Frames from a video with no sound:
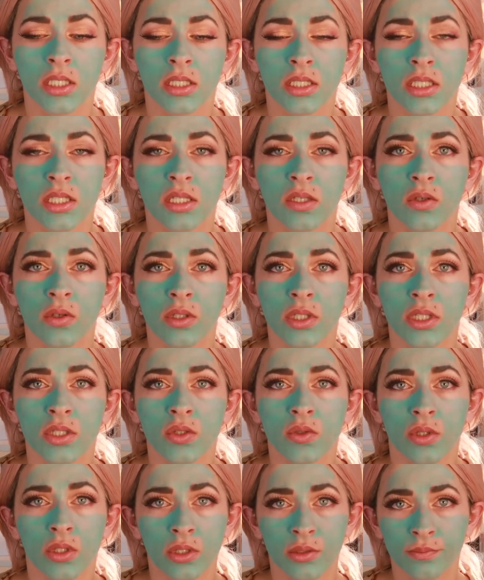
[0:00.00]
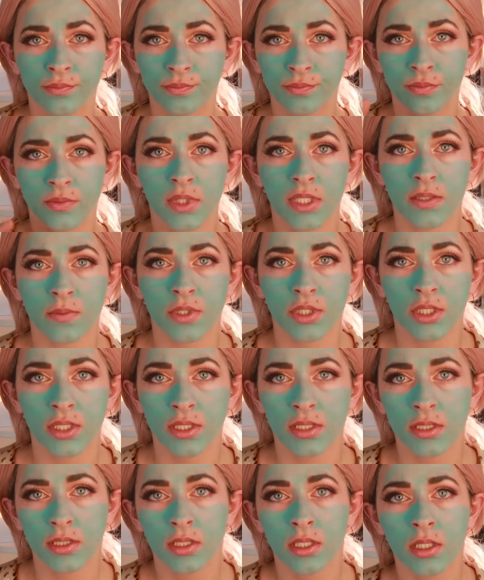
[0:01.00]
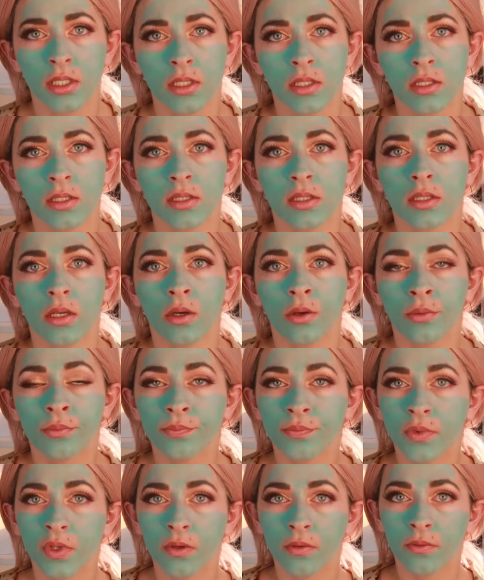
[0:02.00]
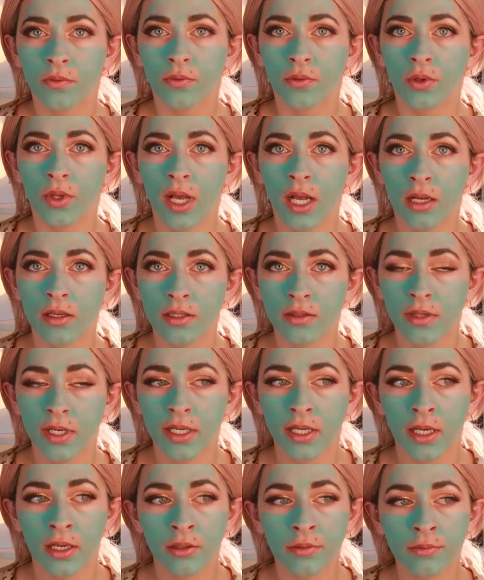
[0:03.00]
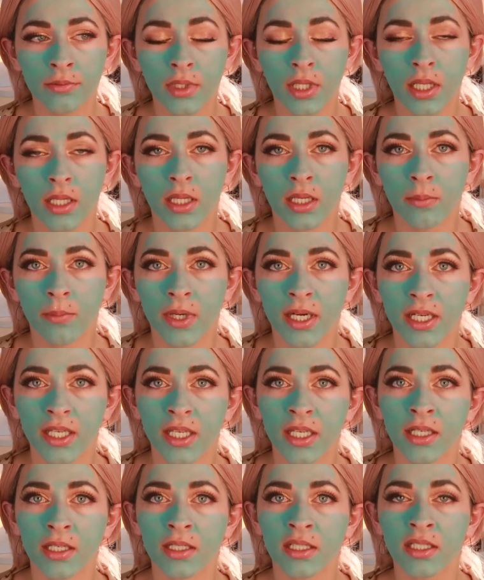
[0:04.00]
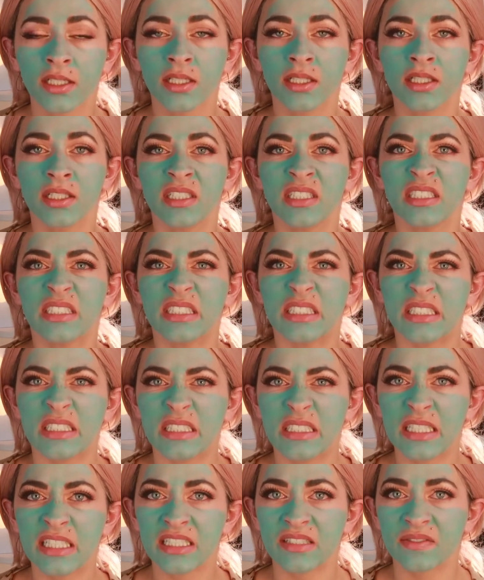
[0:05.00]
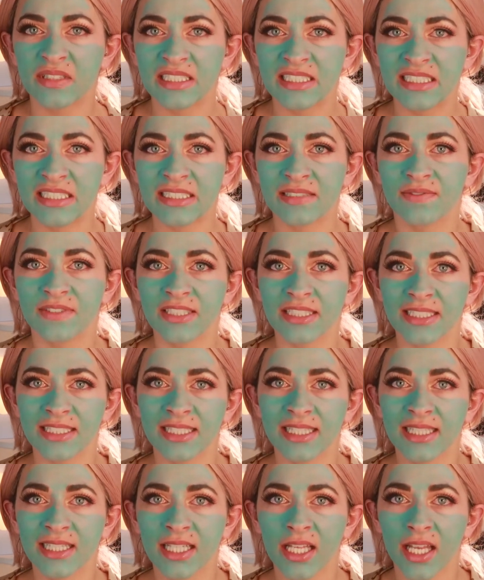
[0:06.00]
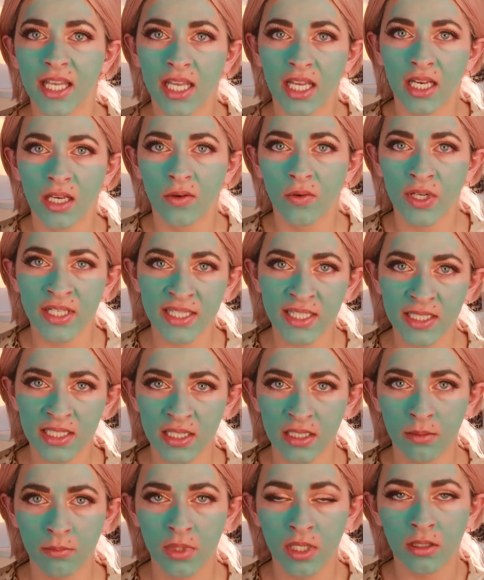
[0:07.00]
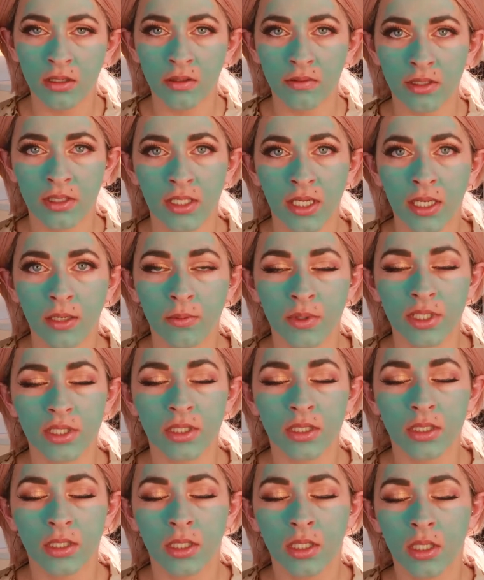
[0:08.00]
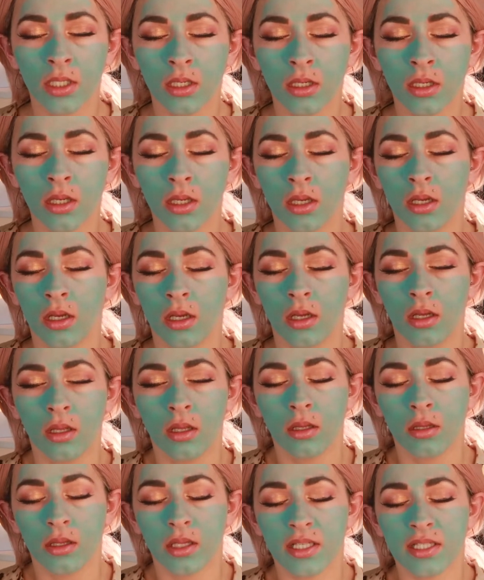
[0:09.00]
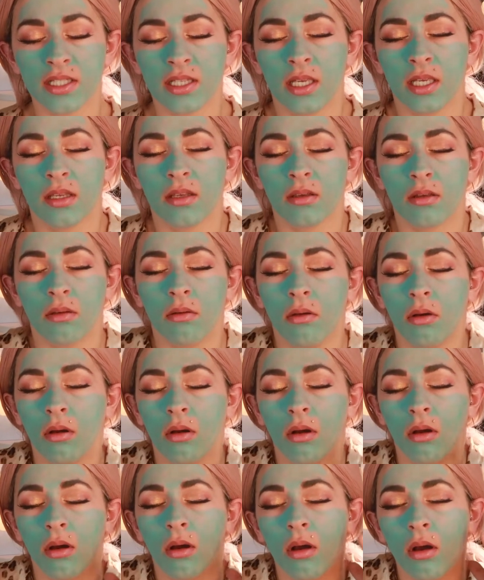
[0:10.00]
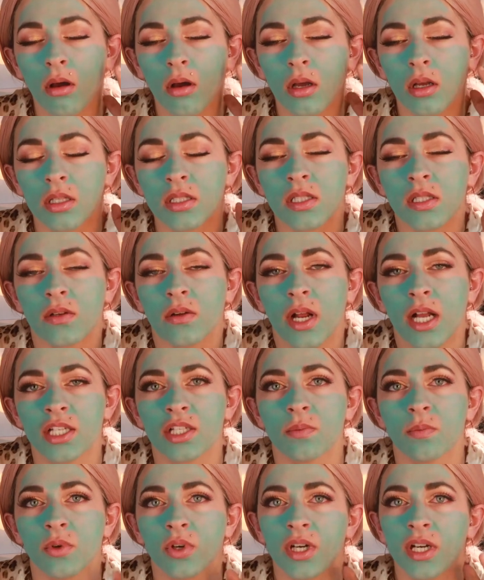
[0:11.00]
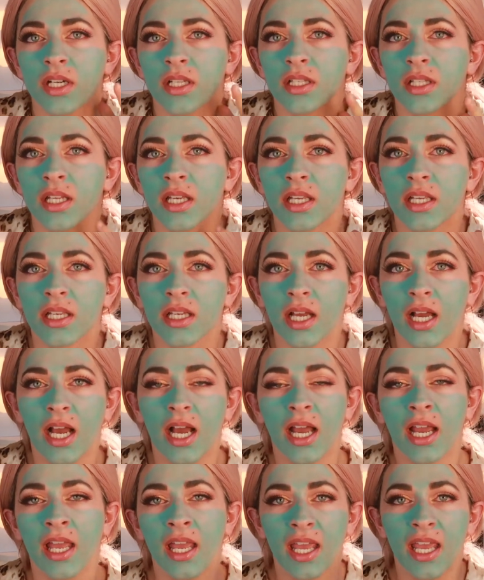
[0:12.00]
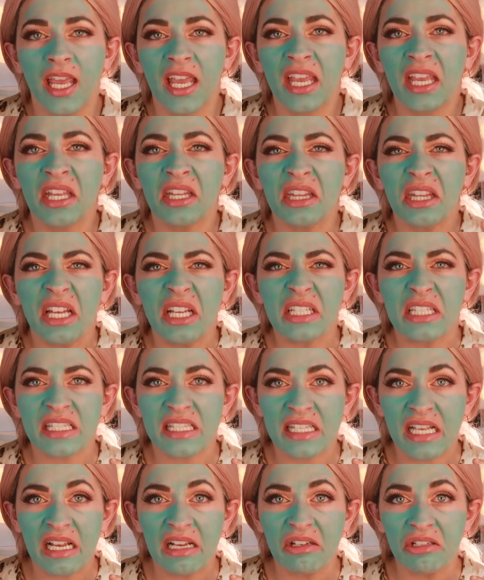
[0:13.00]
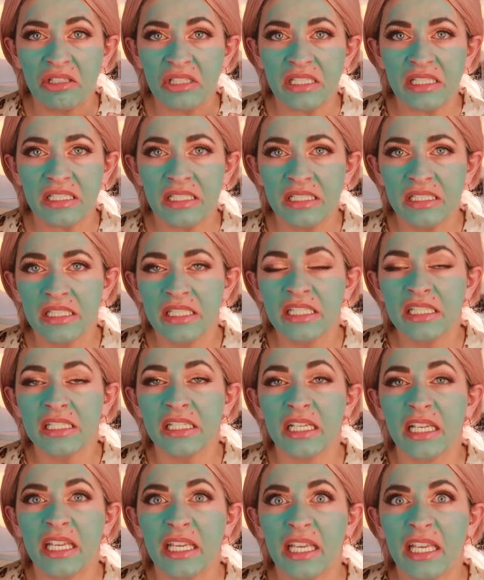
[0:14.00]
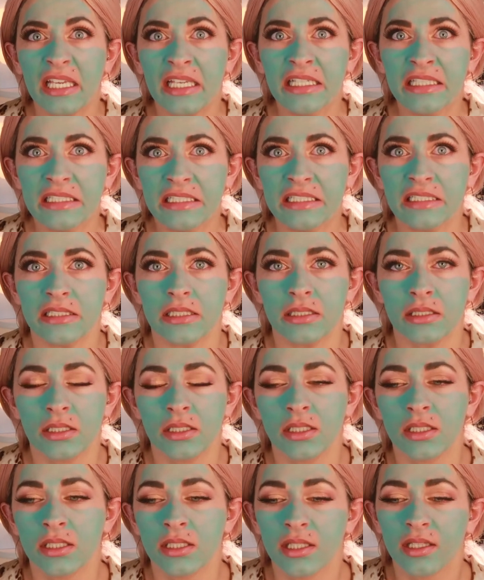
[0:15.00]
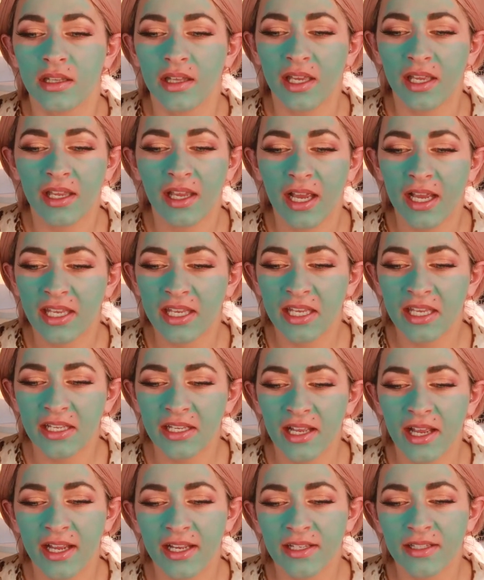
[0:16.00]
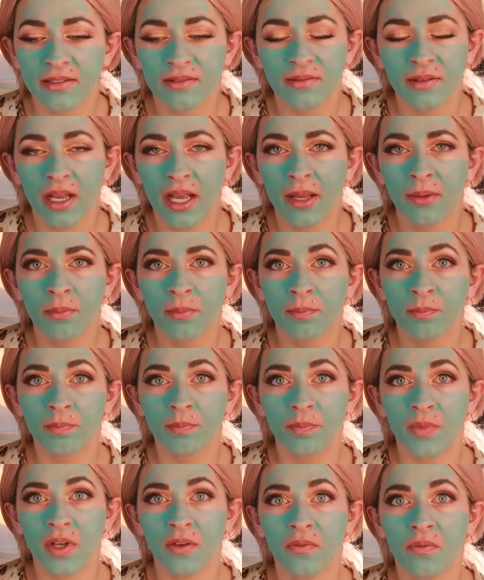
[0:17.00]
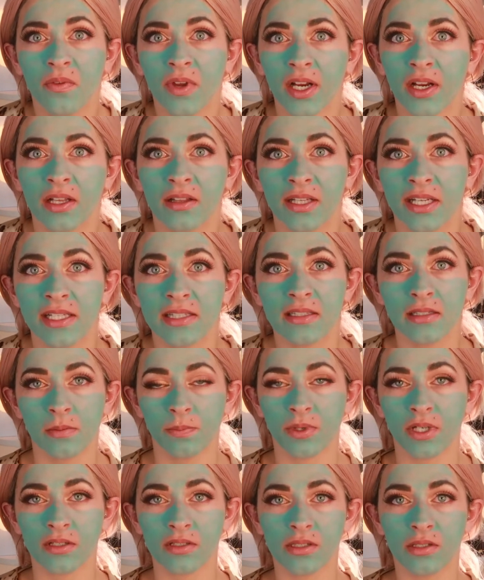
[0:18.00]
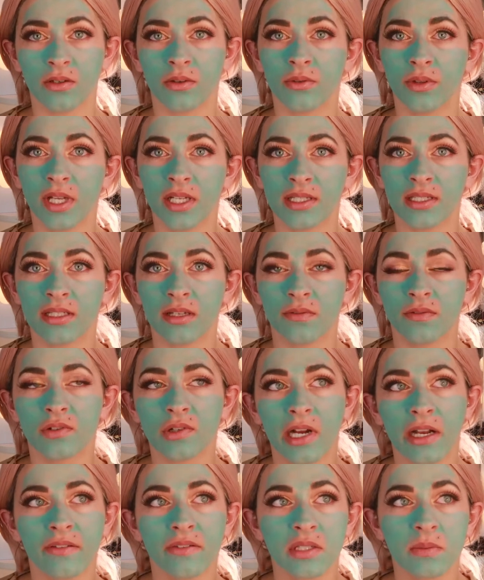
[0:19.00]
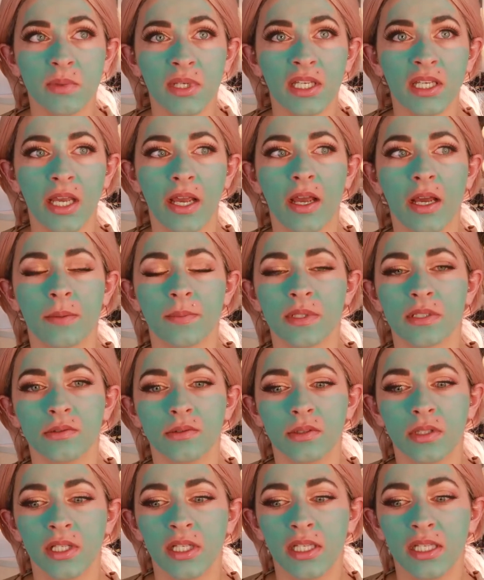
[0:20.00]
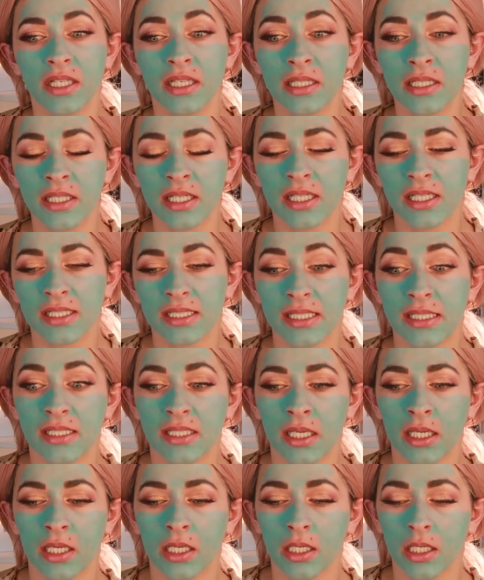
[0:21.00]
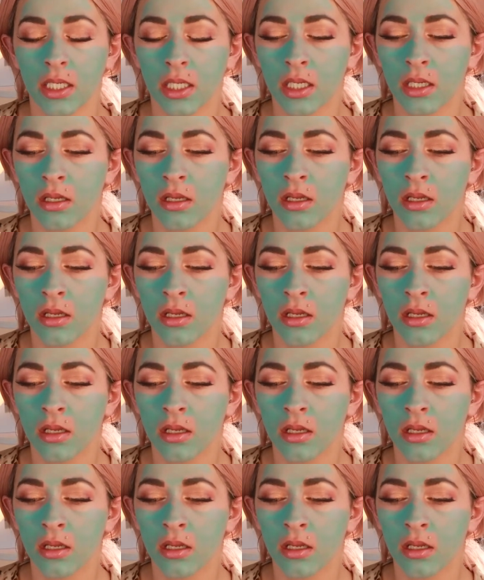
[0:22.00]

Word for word: She's a Golden Doodle. That's what she is. So full house right now, a lot of barking, a lot of awful licking noises in the middle of the night, which it's like oh, scratchboard. Like I hate that sound, hate it. Like I can't, I, I'm a very light sleeper, so that stuff drives me absolutely insane.